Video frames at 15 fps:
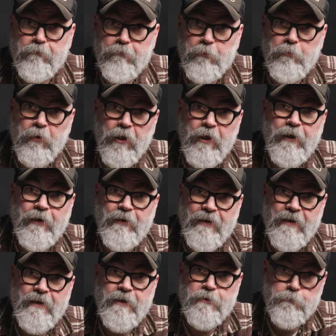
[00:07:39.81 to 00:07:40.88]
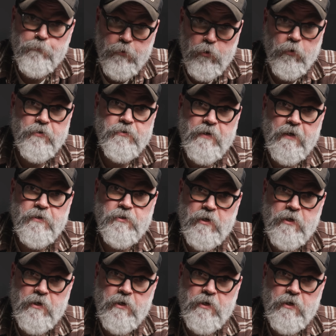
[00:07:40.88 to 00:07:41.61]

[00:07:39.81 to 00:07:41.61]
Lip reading: of the blend is pure St.